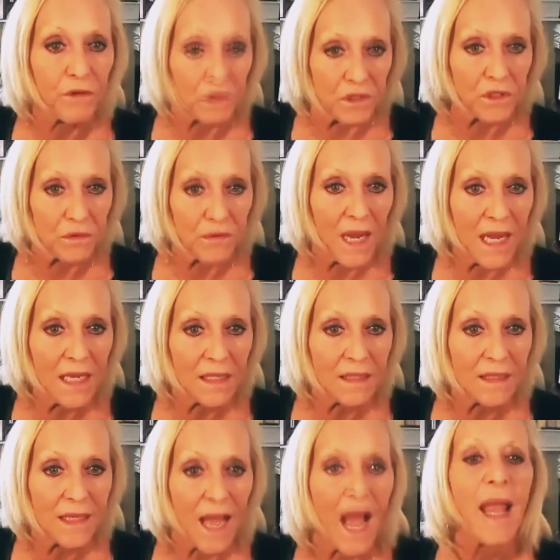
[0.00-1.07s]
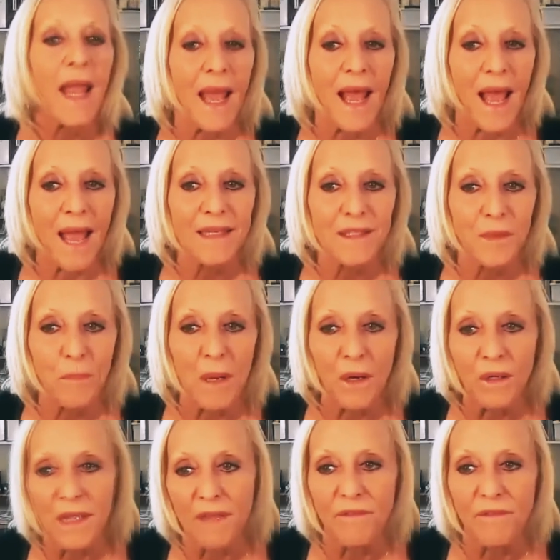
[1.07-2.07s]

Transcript: first, right? I, as a parent,